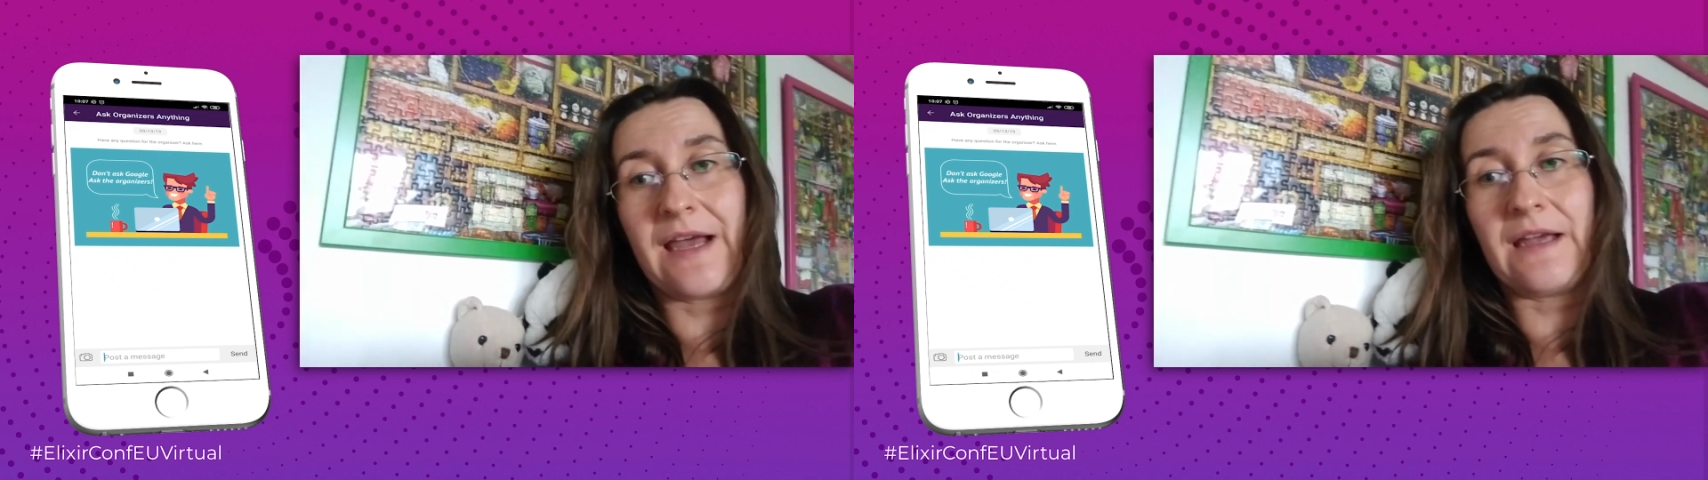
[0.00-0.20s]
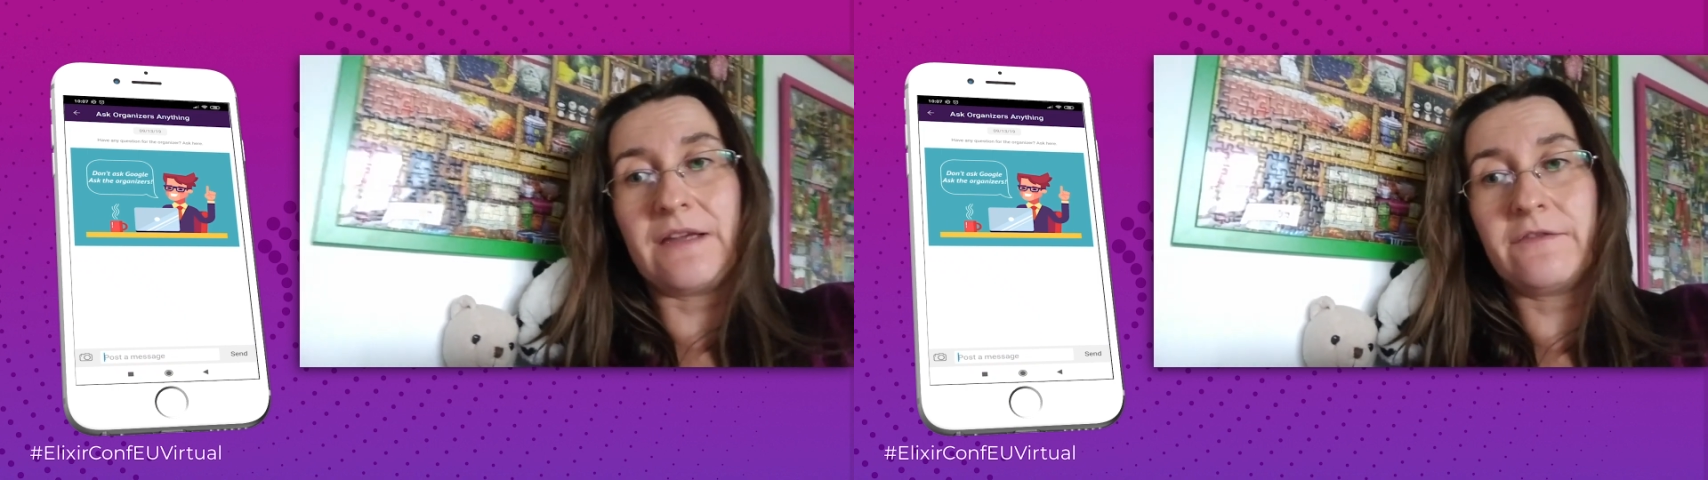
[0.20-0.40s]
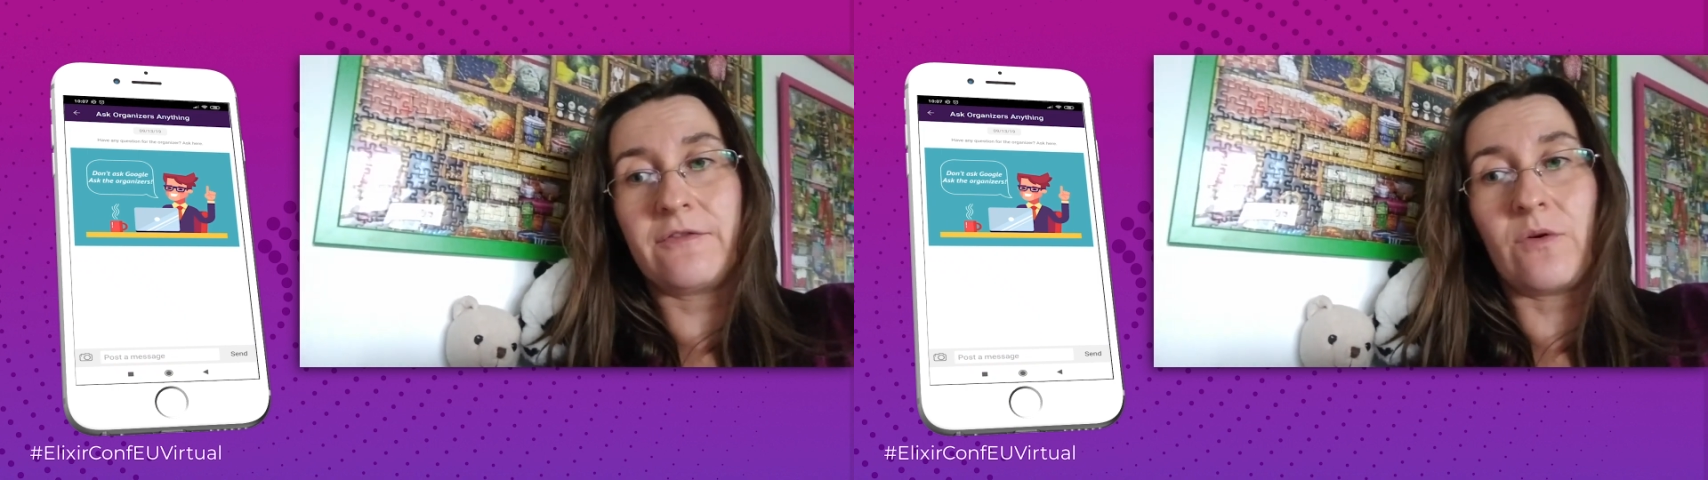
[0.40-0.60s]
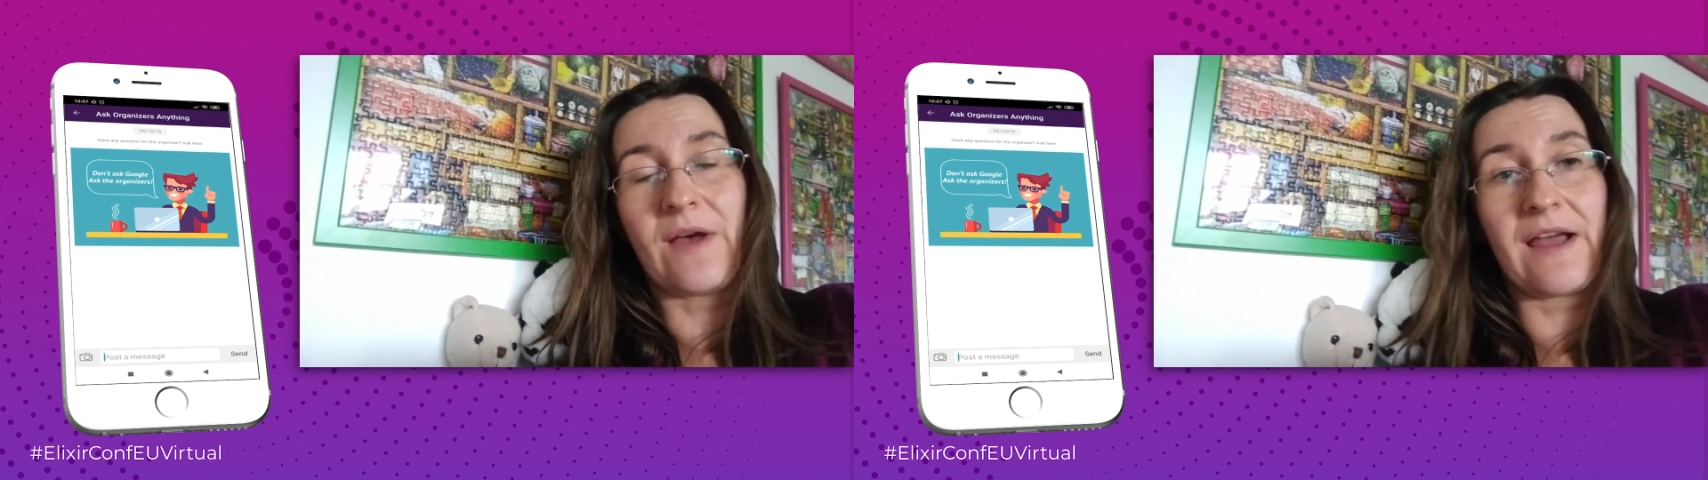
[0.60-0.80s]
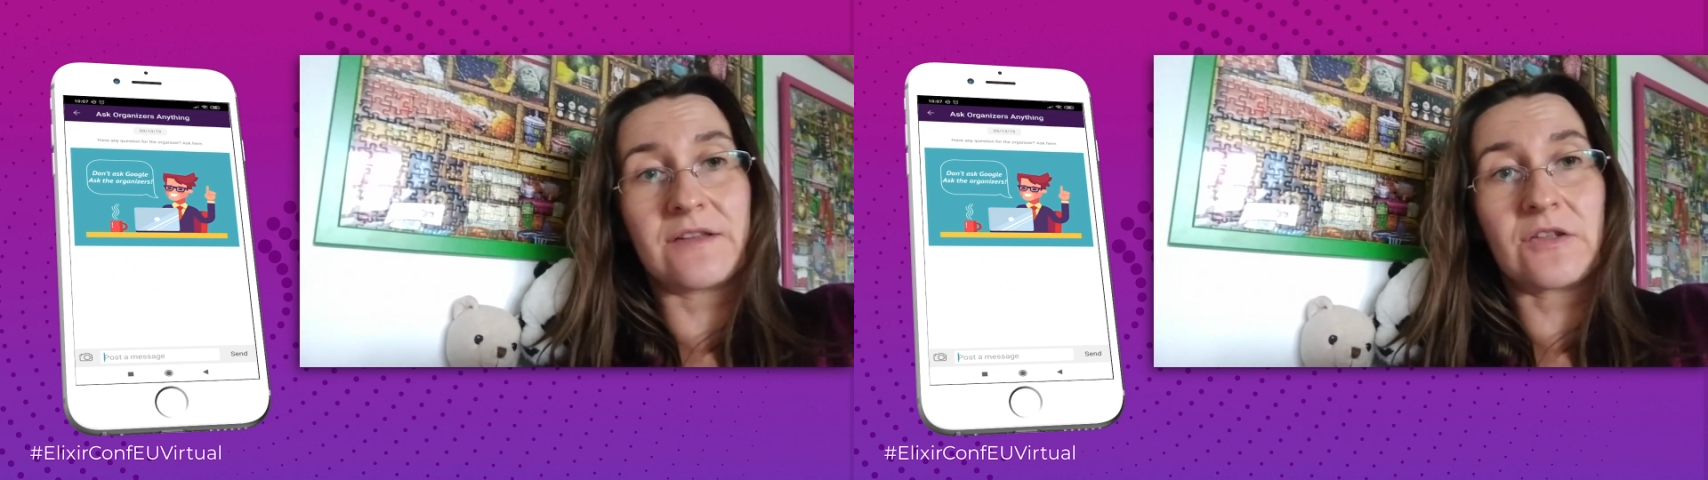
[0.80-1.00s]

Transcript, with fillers: info at